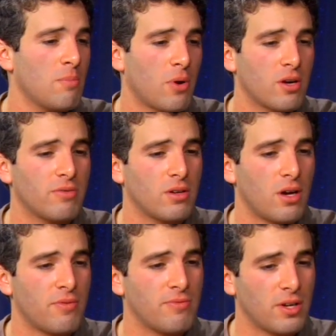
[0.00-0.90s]
part of
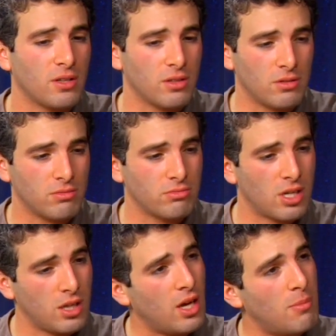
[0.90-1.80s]
a fun little
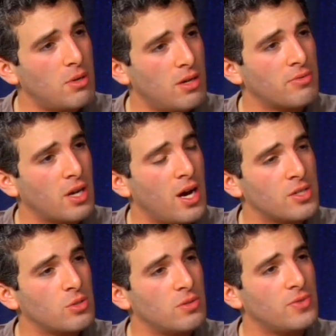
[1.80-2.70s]
club of
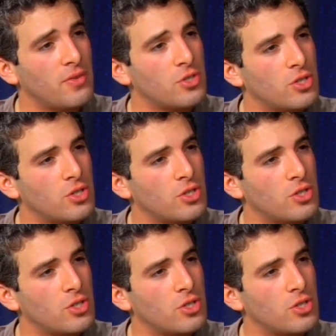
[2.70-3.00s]
guys who have done the